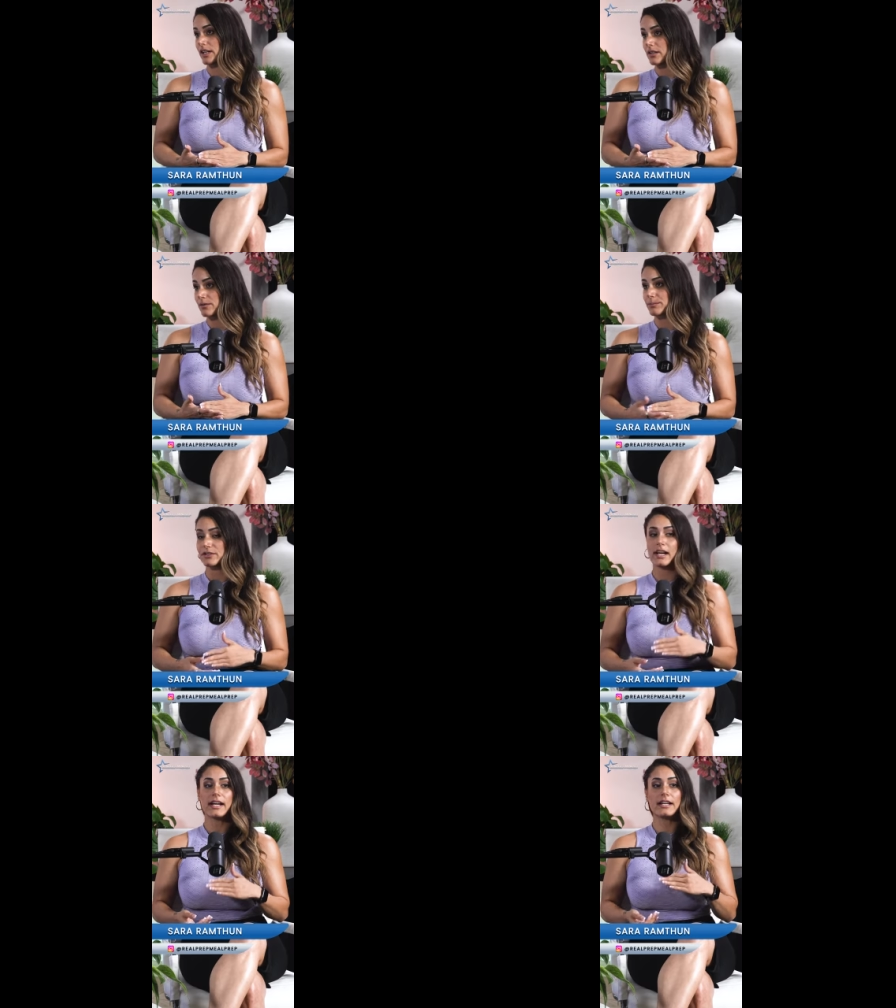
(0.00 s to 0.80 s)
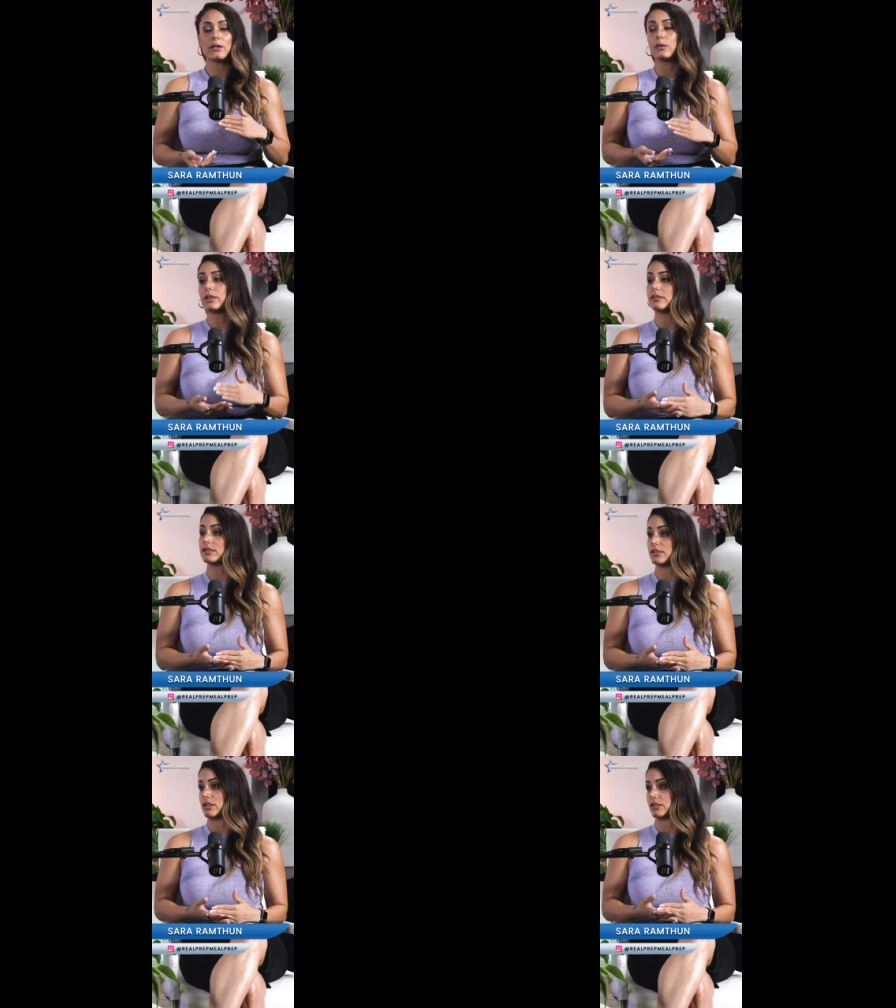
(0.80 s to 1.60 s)
cut from your diet or
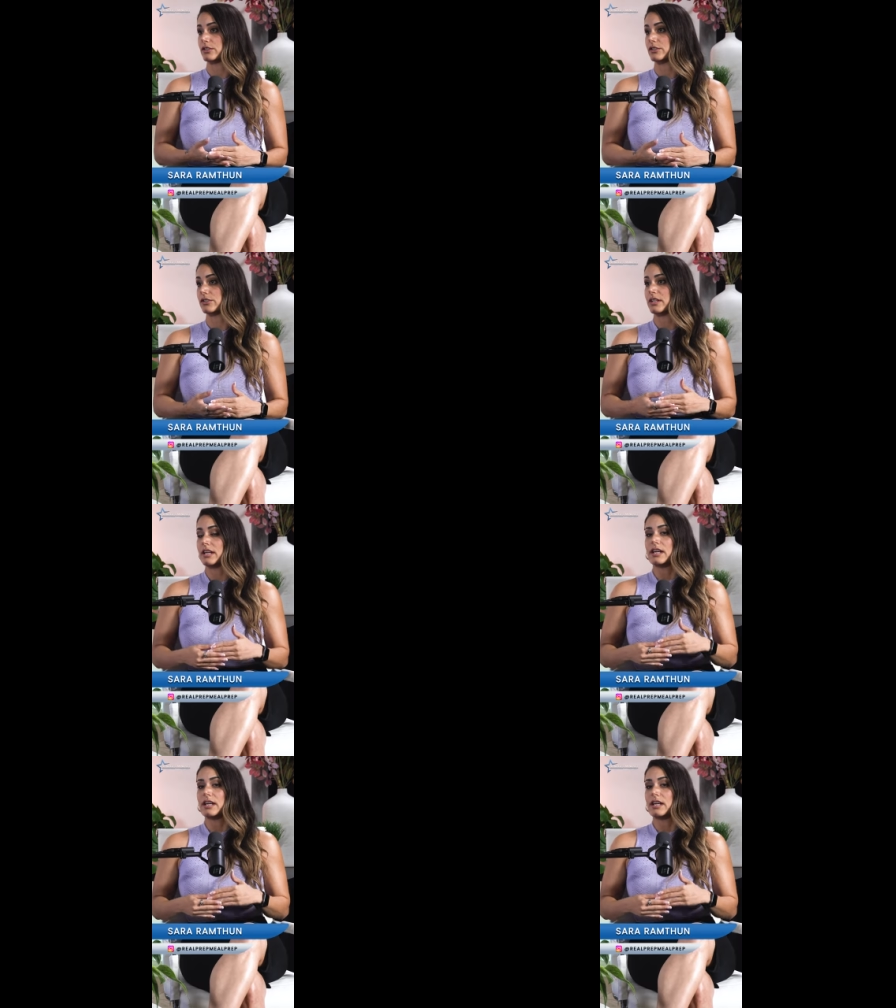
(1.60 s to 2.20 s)
even doctors.